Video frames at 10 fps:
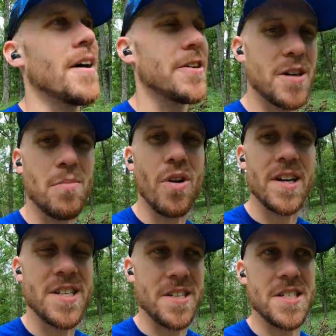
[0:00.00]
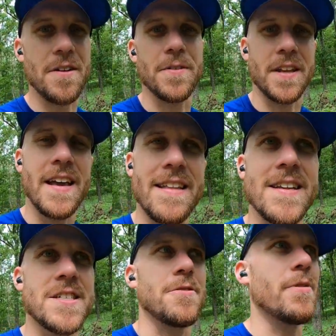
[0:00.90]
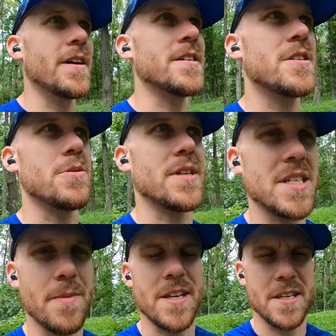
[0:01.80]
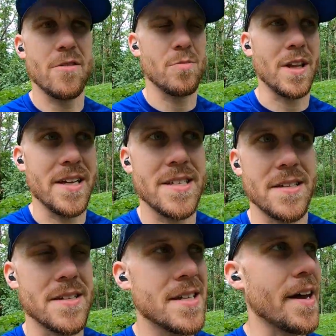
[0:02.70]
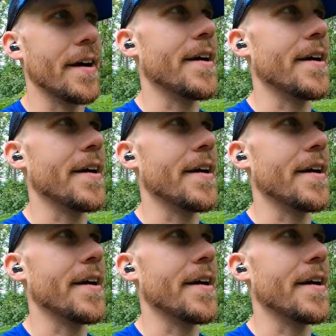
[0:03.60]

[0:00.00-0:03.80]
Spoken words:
underbrush and stuff like that you run into in some of these other places.